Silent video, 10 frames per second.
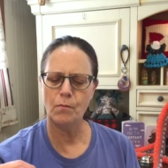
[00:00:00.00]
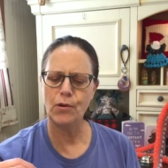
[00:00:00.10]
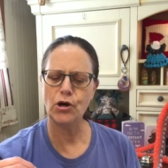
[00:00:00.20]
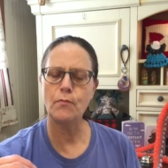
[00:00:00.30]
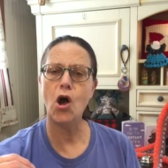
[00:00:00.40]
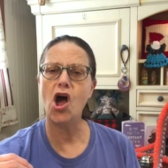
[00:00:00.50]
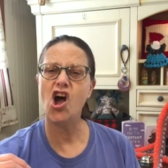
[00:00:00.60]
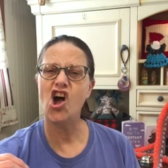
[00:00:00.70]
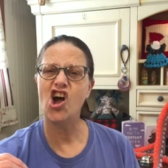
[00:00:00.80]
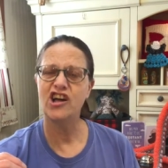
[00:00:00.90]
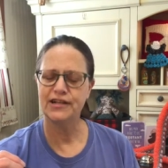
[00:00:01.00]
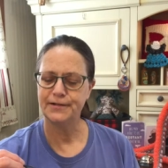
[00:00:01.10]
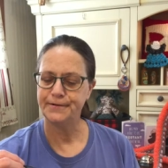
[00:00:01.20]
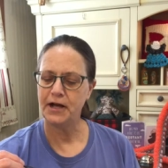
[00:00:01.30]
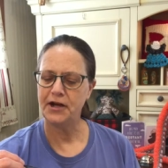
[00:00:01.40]
Bergamot?
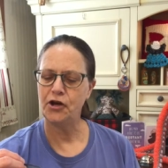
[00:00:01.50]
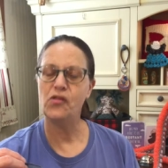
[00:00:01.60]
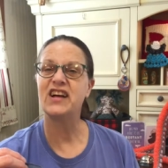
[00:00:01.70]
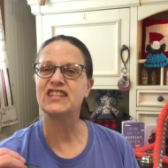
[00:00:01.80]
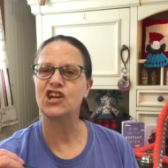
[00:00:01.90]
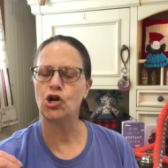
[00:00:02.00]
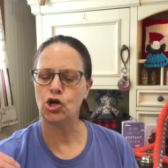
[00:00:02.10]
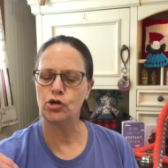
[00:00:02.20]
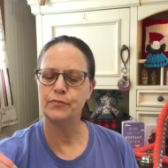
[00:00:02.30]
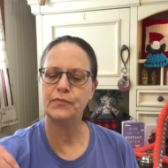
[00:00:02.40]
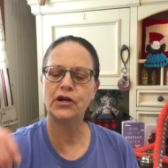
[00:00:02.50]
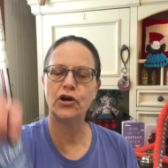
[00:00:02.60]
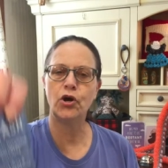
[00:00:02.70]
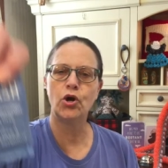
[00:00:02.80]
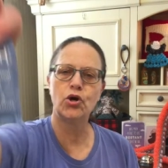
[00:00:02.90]
I know that's an herb. Uh,
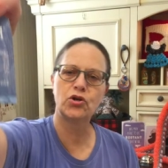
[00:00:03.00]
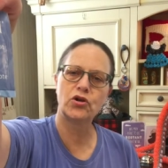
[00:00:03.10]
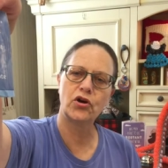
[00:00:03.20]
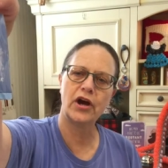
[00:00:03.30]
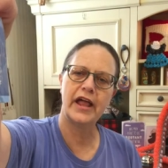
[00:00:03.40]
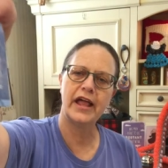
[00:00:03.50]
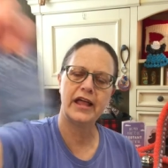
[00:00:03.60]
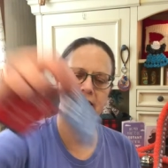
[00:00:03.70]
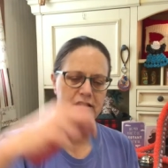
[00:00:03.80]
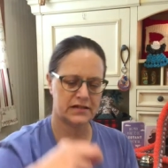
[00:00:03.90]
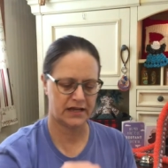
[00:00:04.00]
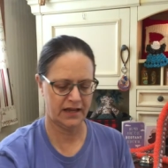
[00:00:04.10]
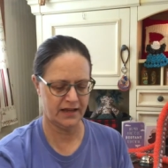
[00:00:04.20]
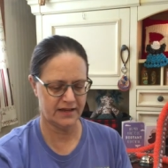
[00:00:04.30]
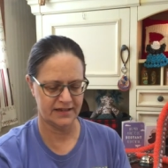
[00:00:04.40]
Earl Grey.
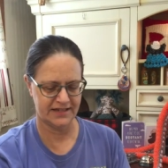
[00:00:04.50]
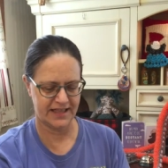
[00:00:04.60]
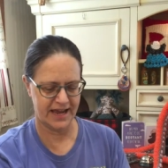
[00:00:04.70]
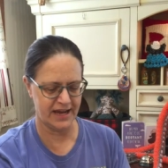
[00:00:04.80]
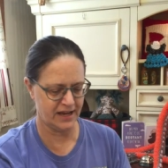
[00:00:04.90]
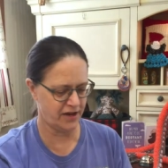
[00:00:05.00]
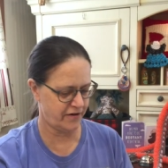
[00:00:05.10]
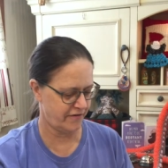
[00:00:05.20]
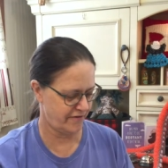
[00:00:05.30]
Nice. Thank you.